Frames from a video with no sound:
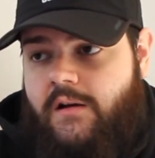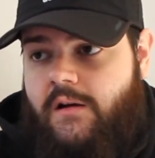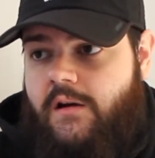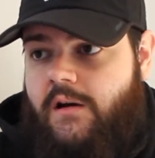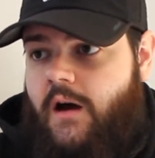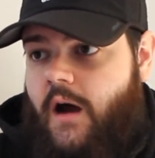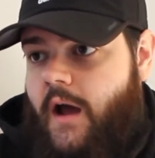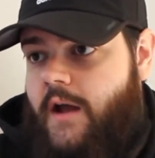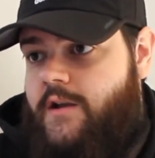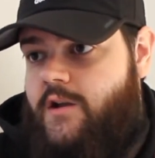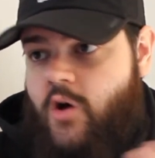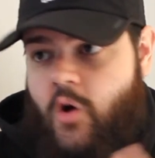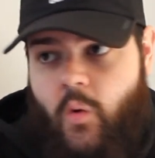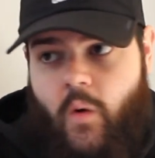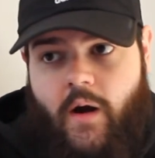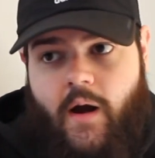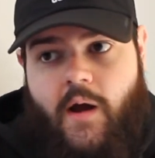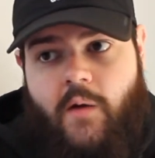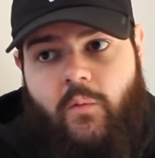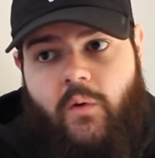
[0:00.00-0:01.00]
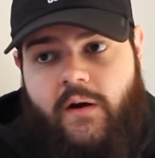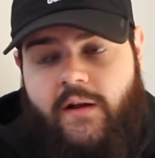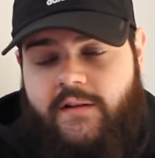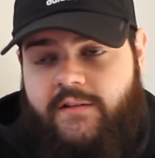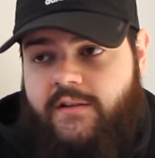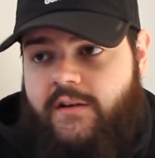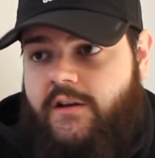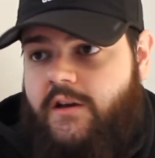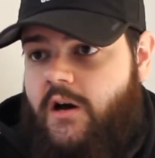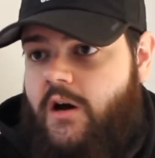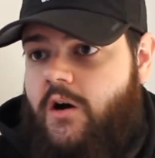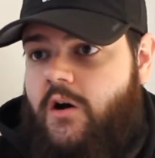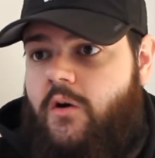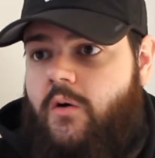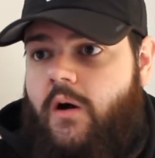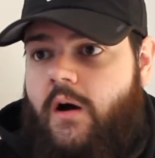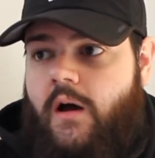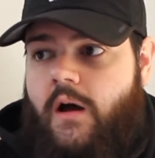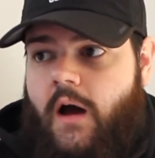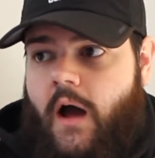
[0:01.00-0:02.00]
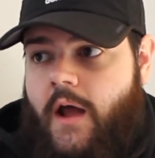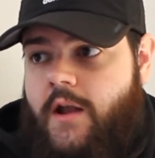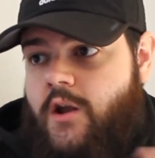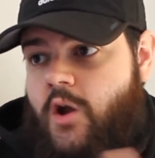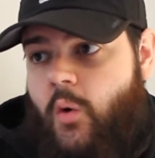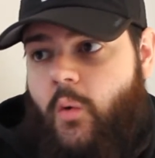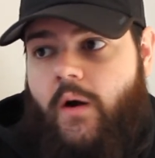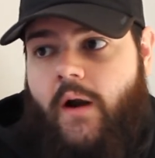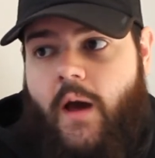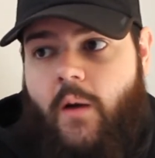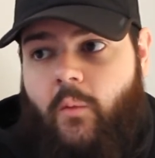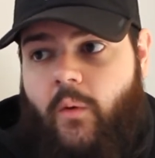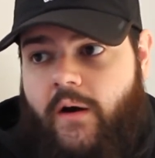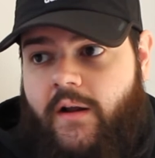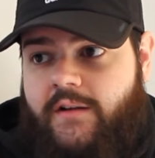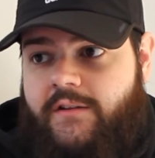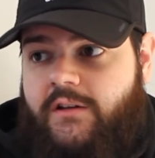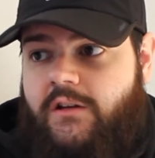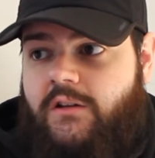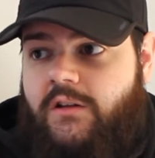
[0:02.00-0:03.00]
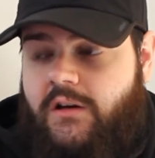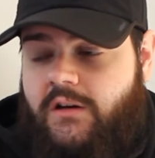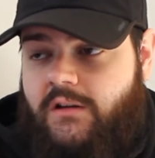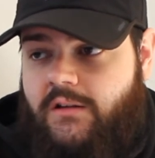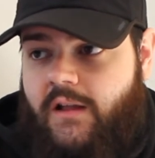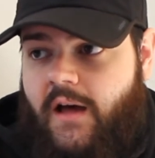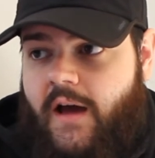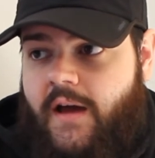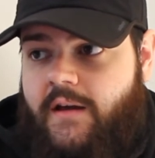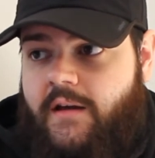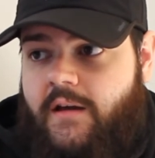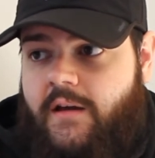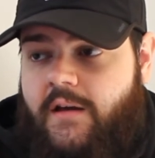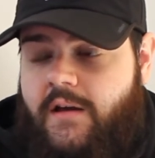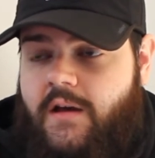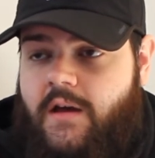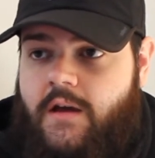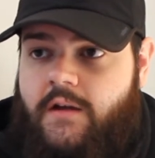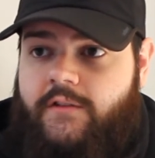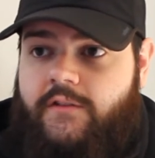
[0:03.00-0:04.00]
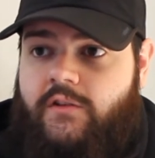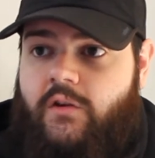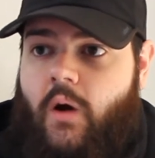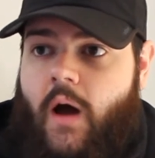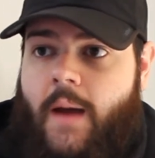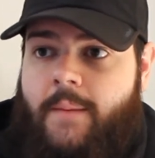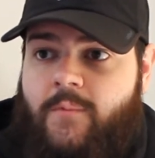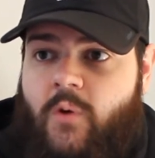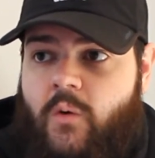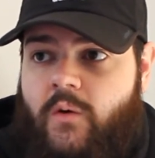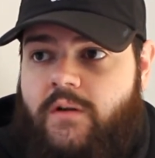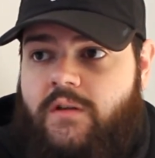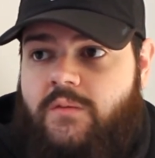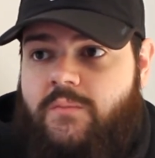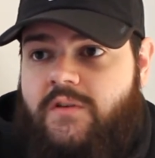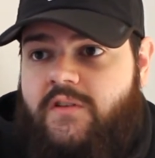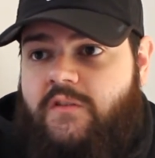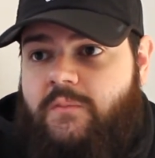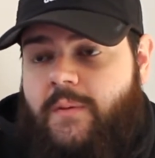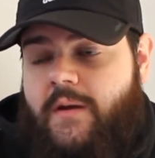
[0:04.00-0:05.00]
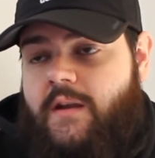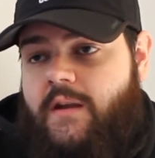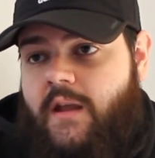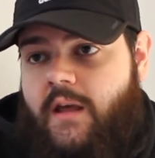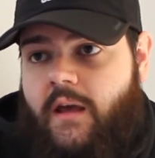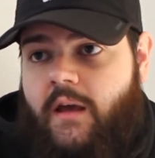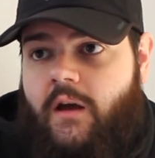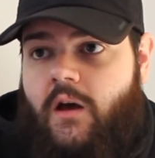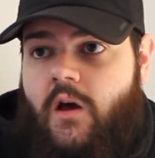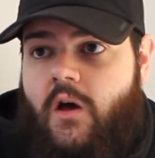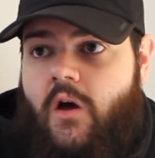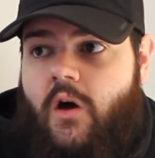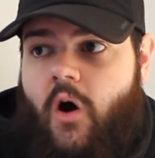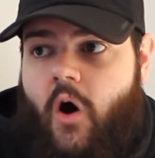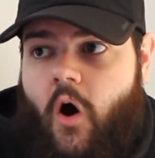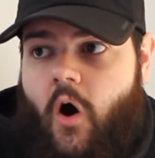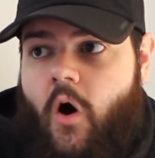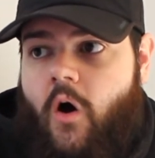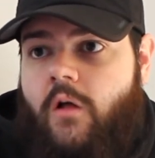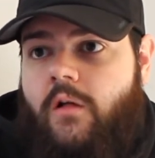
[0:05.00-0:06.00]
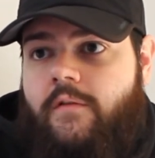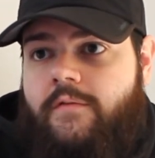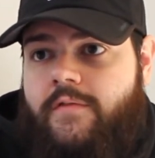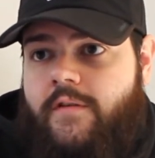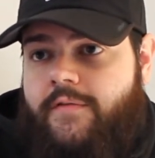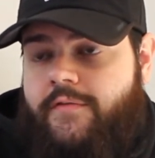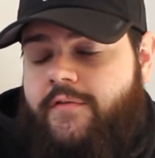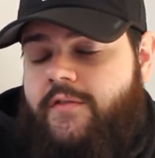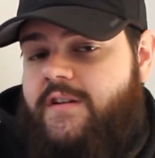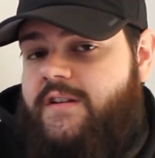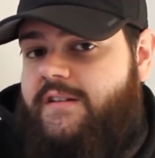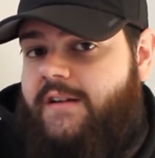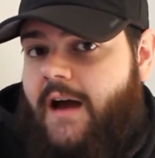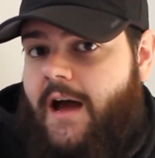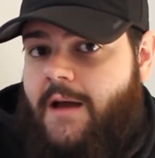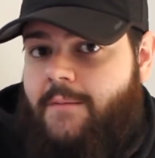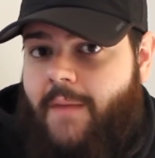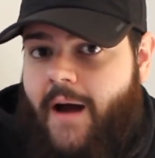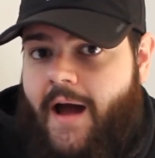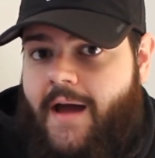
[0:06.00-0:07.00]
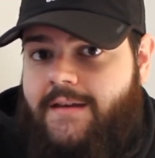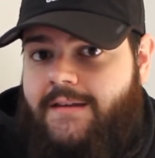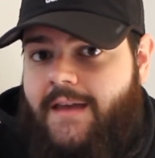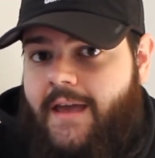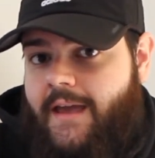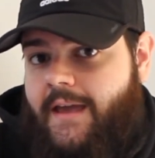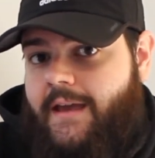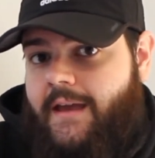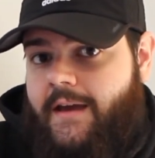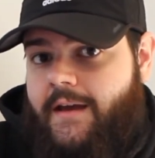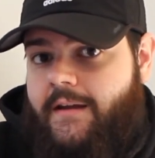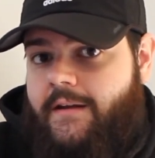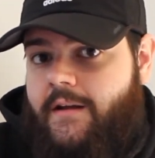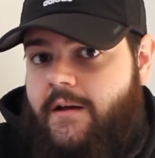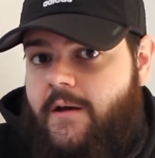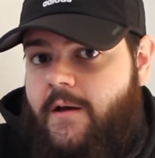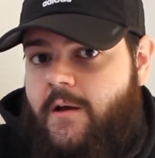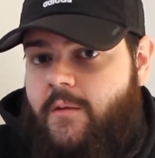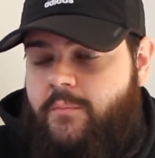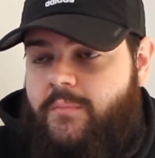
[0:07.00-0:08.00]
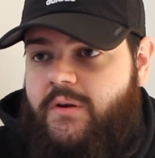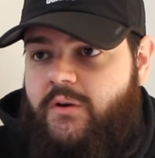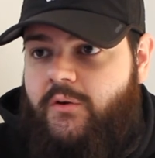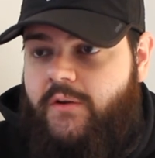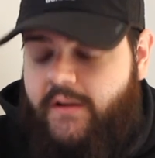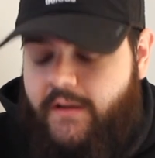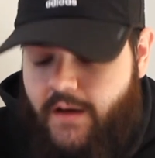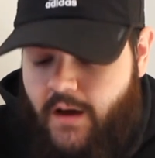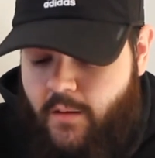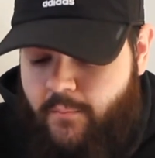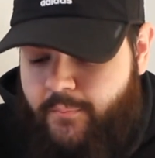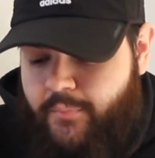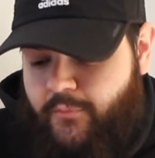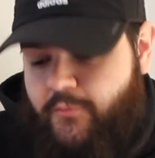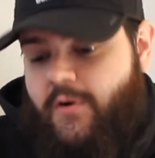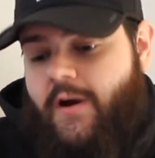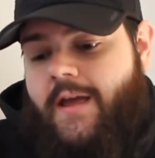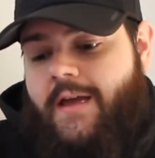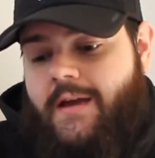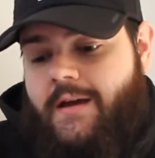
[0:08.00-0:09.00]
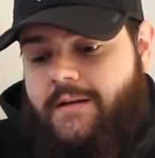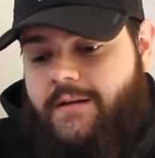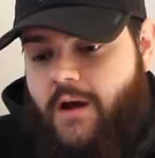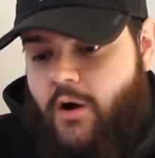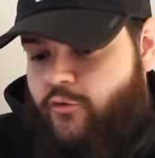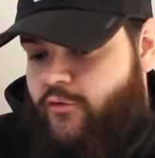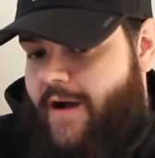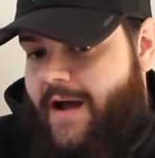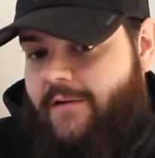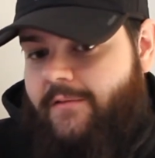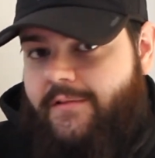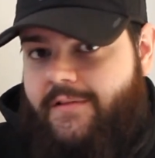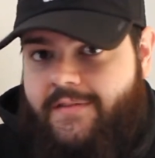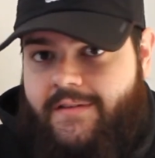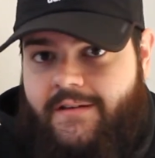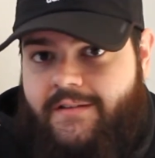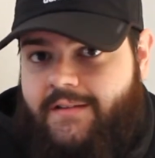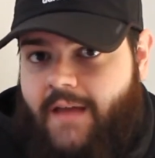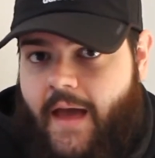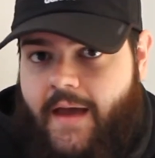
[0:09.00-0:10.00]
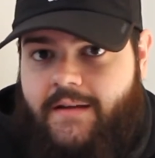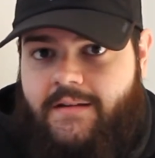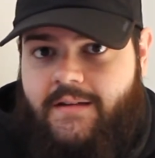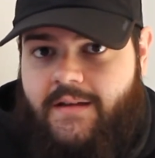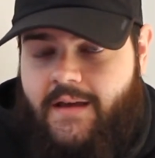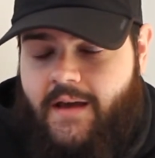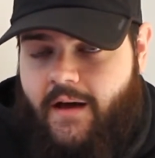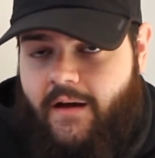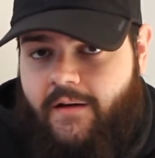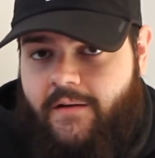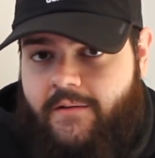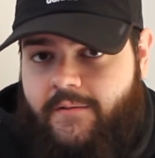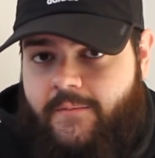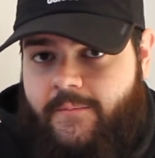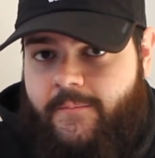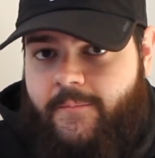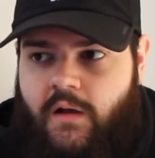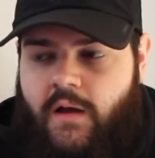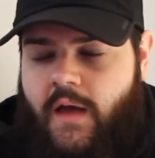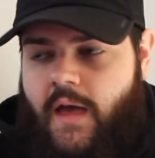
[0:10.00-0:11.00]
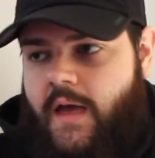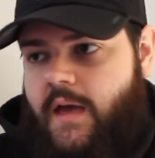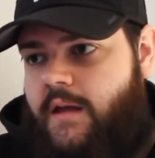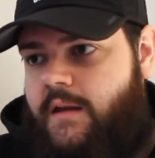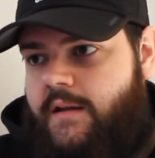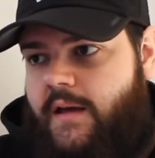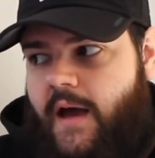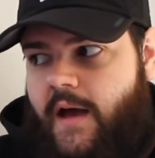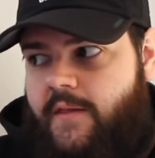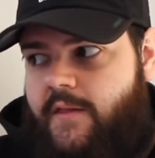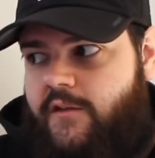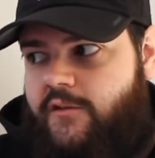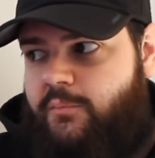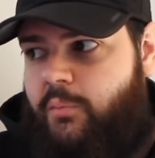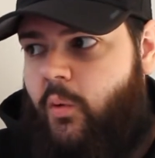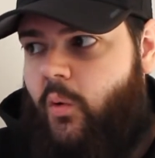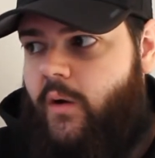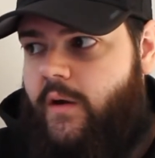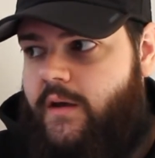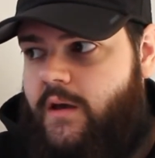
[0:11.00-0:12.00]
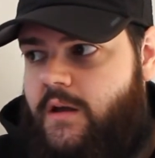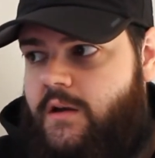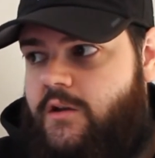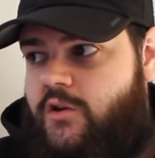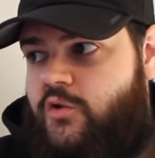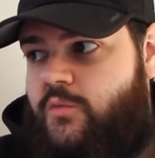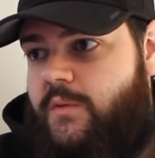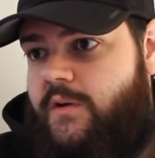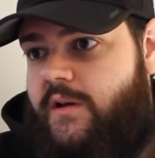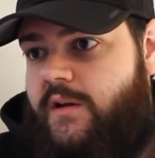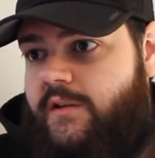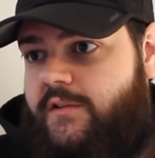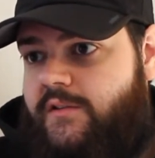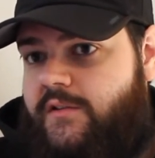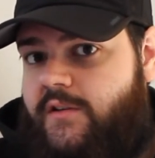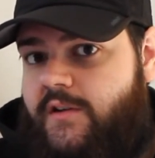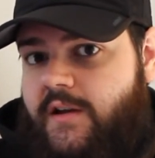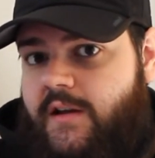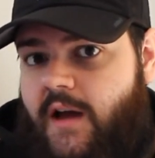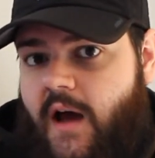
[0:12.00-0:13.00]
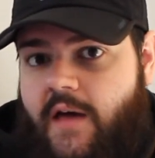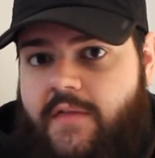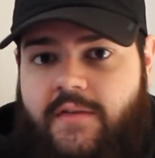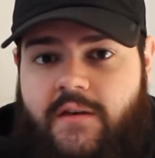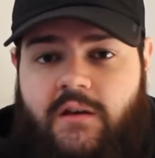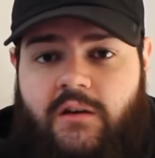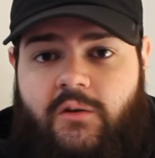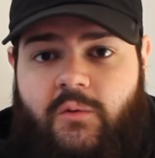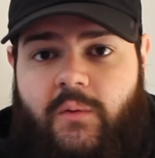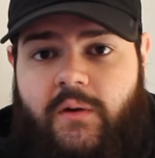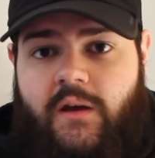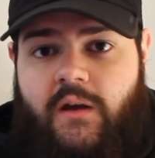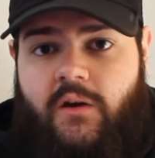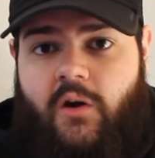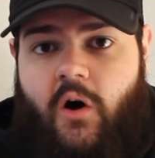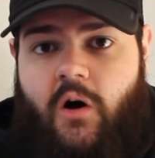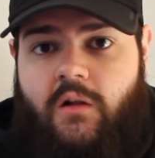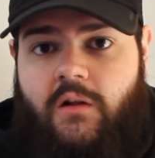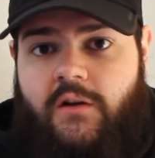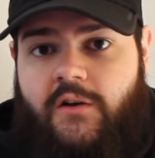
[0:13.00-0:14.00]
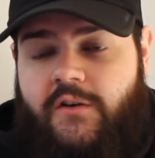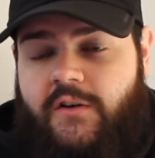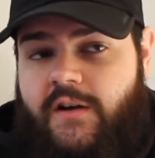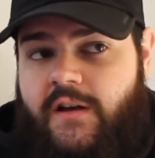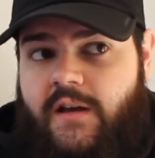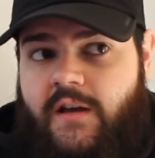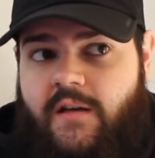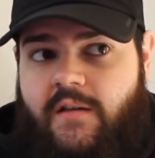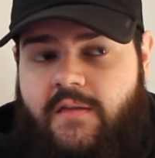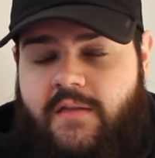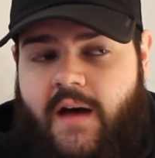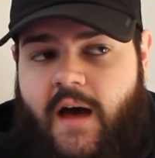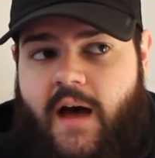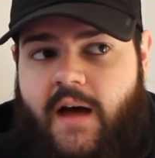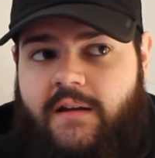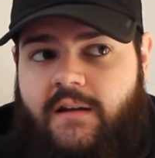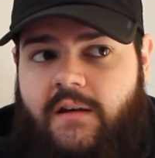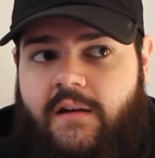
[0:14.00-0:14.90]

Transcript: I know where I want it to go. I know what I want it to look like. And so I'm going to be spending all of the free time I can building a brand around this idea. And at this point in human history, I think we can all agree that